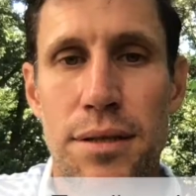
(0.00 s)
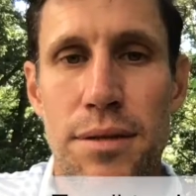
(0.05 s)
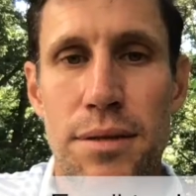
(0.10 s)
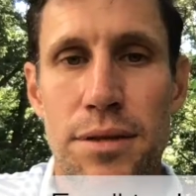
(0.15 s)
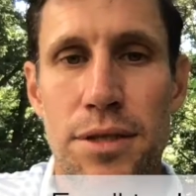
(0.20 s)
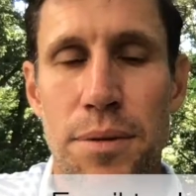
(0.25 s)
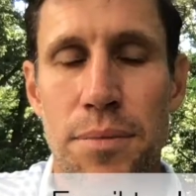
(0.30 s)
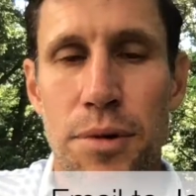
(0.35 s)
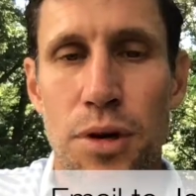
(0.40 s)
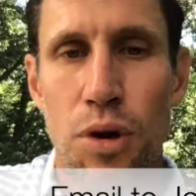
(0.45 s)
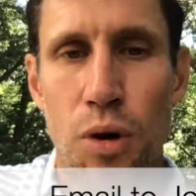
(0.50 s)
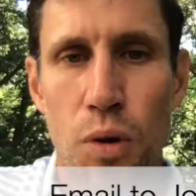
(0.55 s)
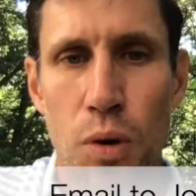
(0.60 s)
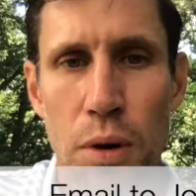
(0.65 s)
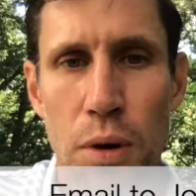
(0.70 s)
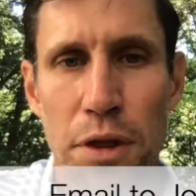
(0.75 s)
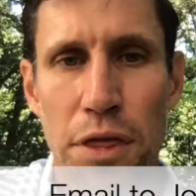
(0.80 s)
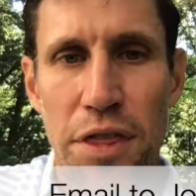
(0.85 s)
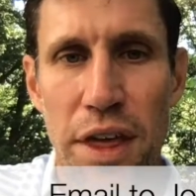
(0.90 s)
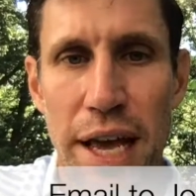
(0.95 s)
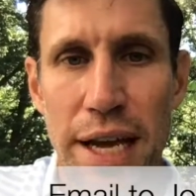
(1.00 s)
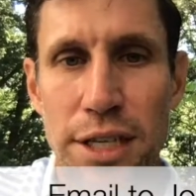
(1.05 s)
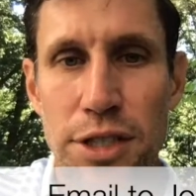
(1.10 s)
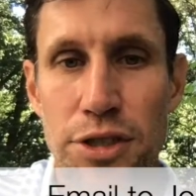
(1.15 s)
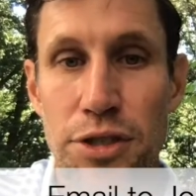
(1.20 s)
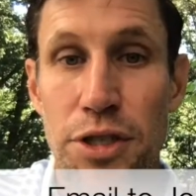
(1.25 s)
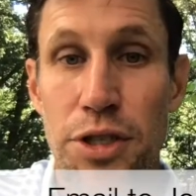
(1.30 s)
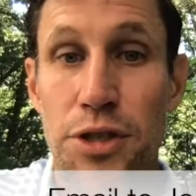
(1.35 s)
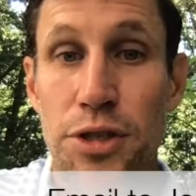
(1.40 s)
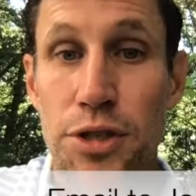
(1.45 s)
some core things
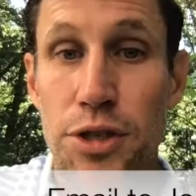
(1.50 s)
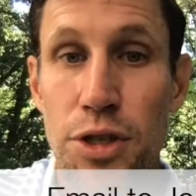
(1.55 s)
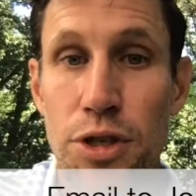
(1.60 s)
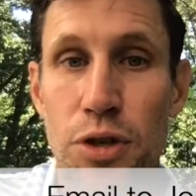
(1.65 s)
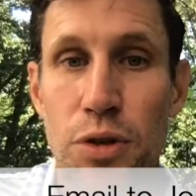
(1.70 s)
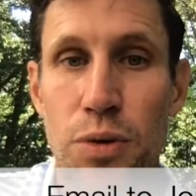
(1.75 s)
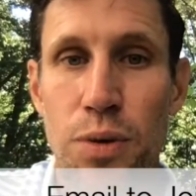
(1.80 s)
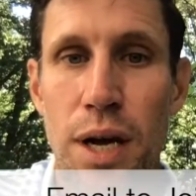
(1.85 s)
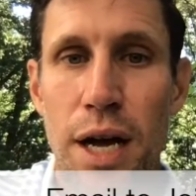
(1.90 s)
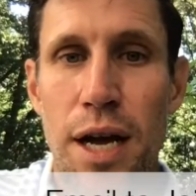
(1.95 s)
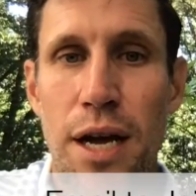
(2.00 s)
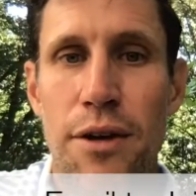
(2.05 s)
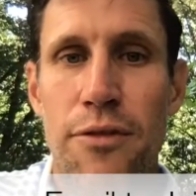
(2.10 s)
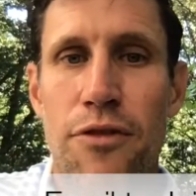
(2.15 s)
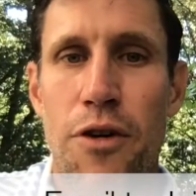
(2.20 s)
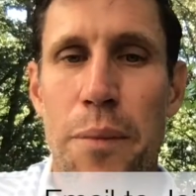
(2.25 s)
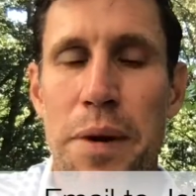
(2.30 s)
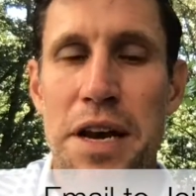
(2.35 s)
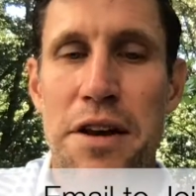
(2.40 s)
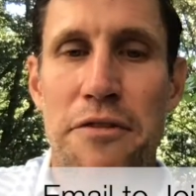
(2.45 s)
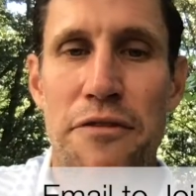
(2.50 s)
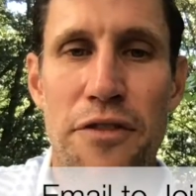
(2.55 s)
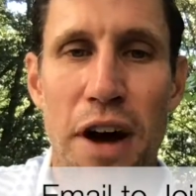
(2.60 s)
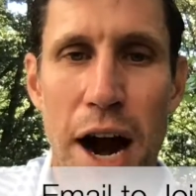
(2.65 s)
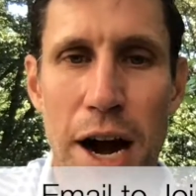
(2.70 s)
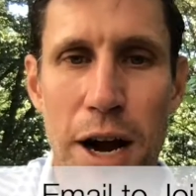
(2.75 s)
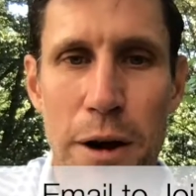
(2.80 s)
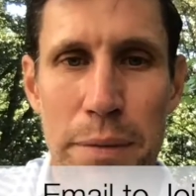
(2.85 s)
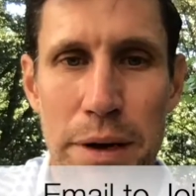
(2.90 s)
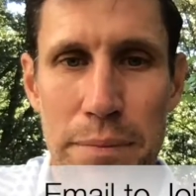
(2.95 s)
you can do from an
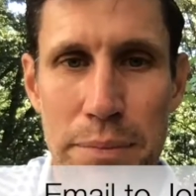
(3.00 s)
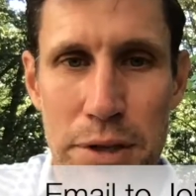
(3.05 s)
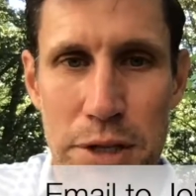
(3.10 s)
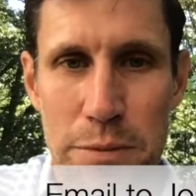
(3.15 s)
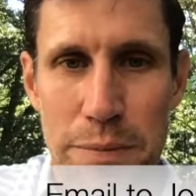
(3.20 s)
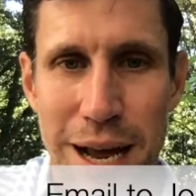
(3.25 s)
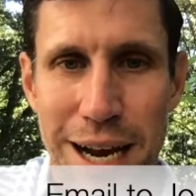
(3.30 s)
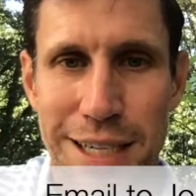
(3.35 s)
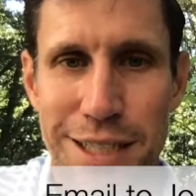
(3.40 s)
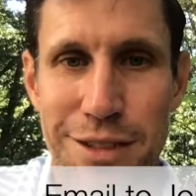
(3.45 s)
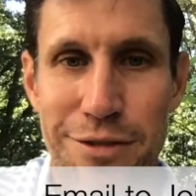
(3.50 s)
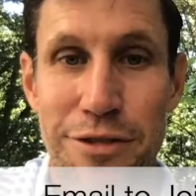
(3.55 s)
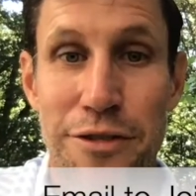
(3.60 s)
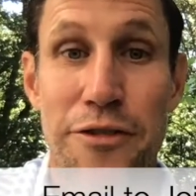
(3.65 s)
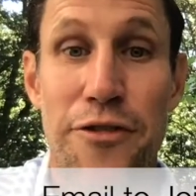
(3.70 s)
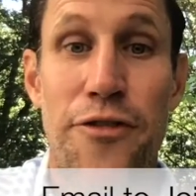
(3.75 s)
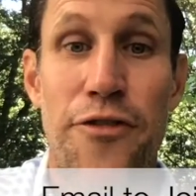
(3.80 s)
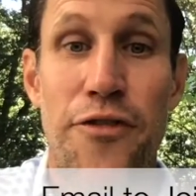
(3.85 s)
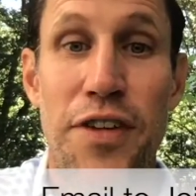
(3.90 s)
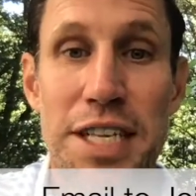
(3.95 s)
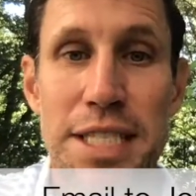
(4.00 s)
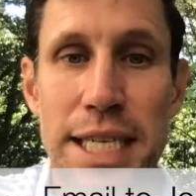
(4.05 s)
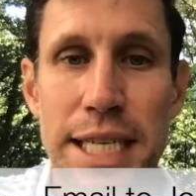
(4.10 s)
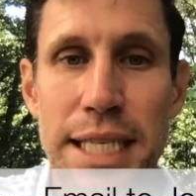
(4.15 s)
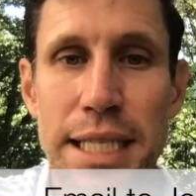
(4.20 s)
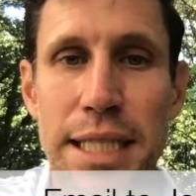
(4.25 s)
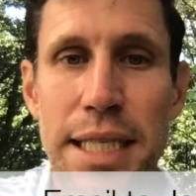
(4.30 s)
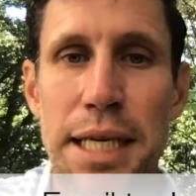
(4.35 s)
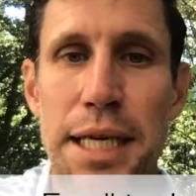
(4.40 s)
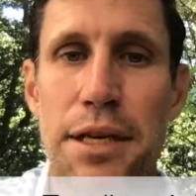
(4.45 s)
environment perspective,
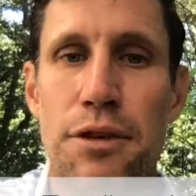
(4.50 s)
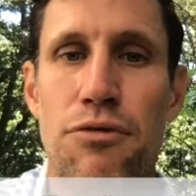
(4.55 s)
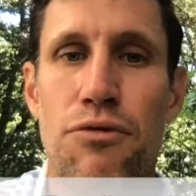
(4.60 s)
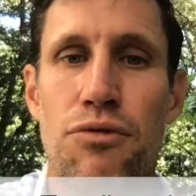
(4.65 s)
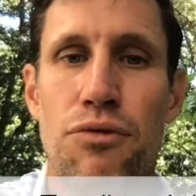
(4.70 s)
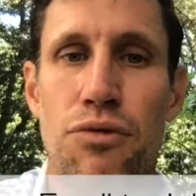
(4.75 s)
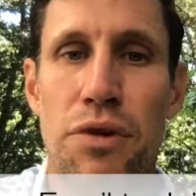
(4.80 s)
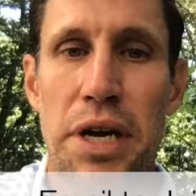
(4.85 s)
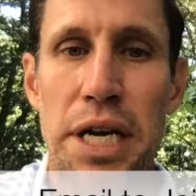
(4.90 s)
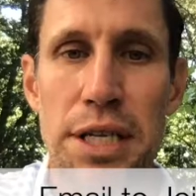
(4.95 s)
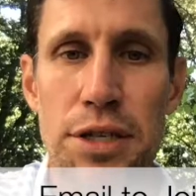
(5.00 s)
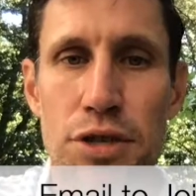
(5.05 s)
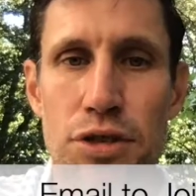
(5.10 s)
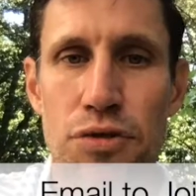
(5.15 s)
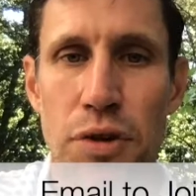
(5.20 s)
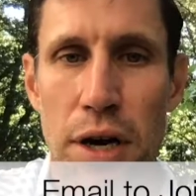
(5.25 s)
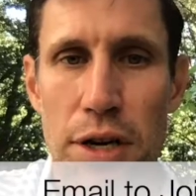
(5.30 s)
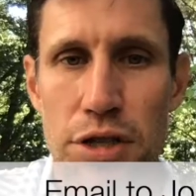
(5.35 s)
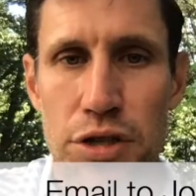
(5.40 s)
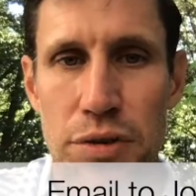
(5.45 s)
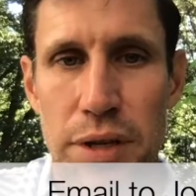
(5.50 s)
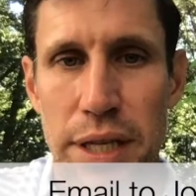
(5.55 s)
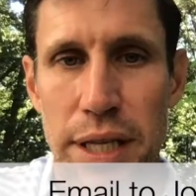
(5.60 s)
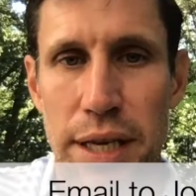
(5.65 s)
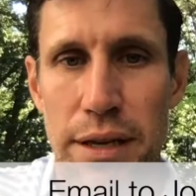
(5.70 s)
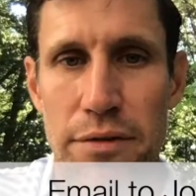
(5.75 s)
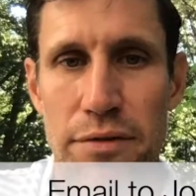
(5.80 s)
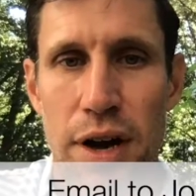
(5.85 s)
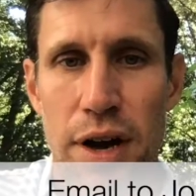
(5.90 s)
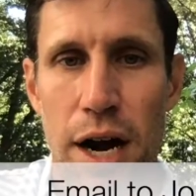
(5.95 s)
physically restructuring
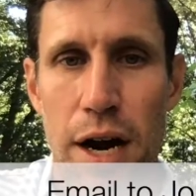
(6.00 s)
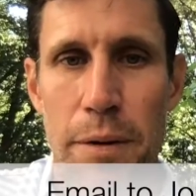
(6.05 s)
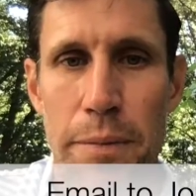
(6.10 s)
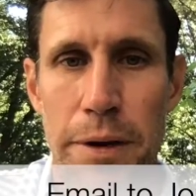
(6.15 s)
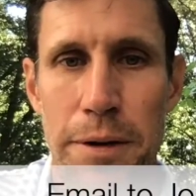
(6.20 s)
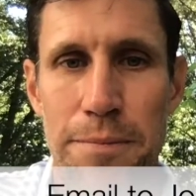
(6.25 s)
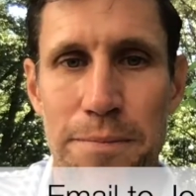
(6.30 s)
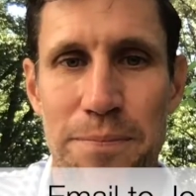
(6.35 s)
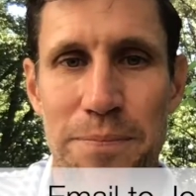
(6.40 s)
the environment